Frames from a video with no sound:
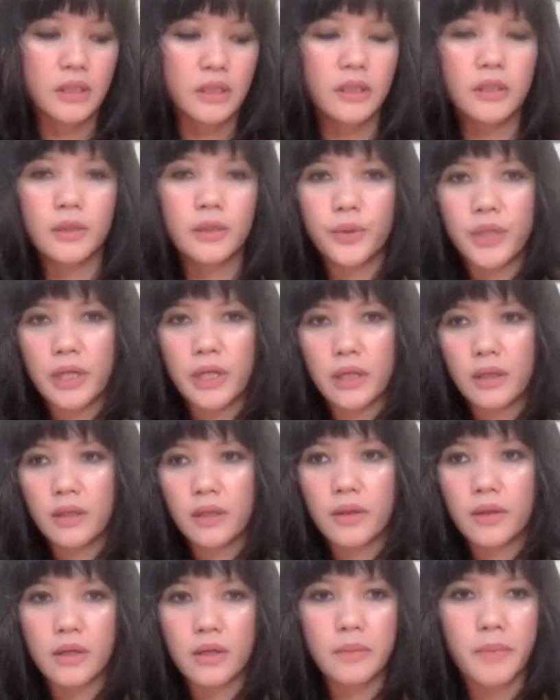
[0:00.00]

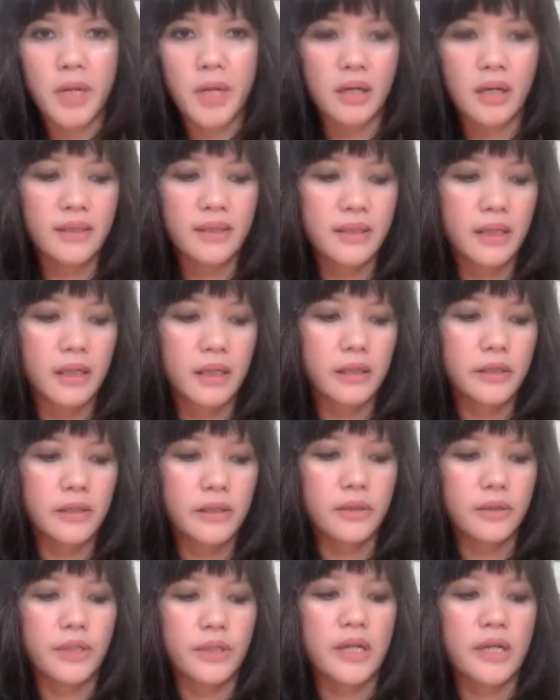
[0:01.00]
including the Makassar
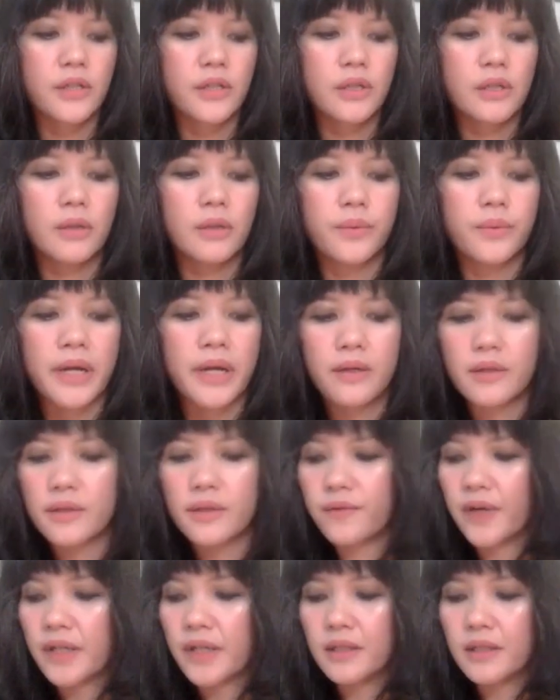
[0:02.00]
International
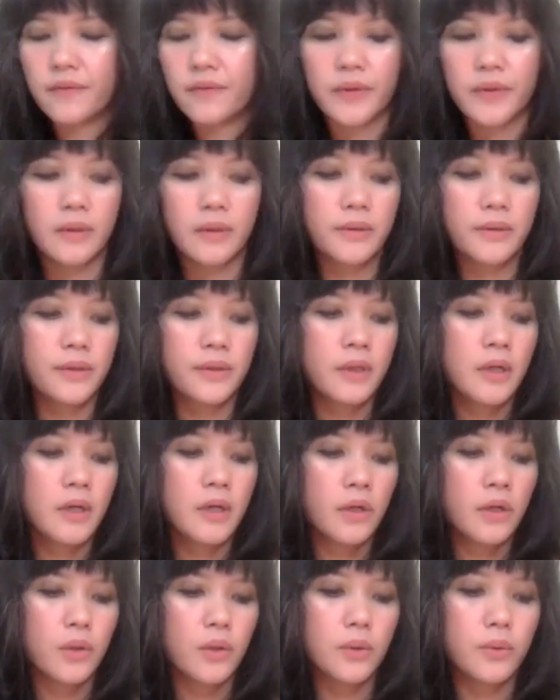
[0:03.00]
Writers Festival,
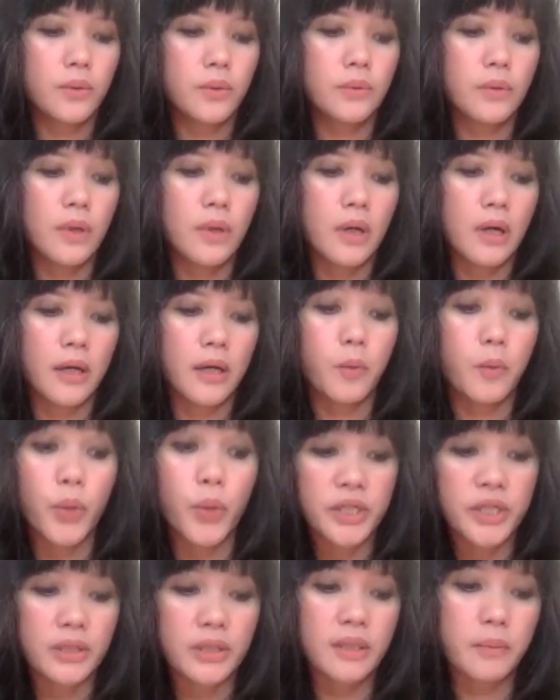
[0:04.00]

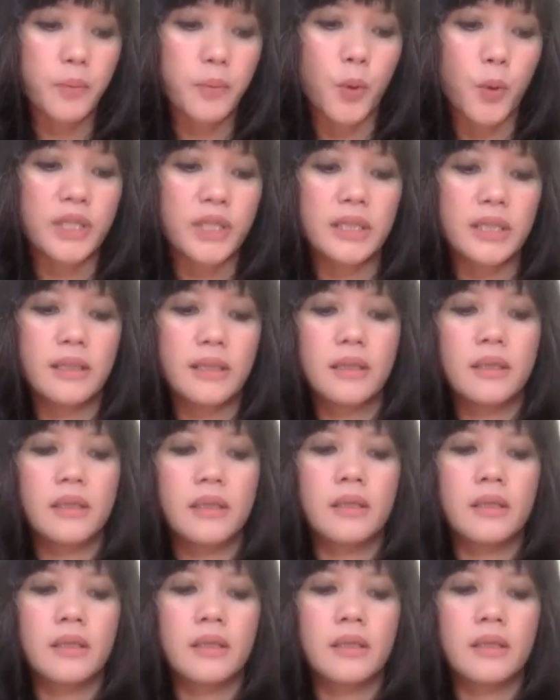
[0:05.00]
which supports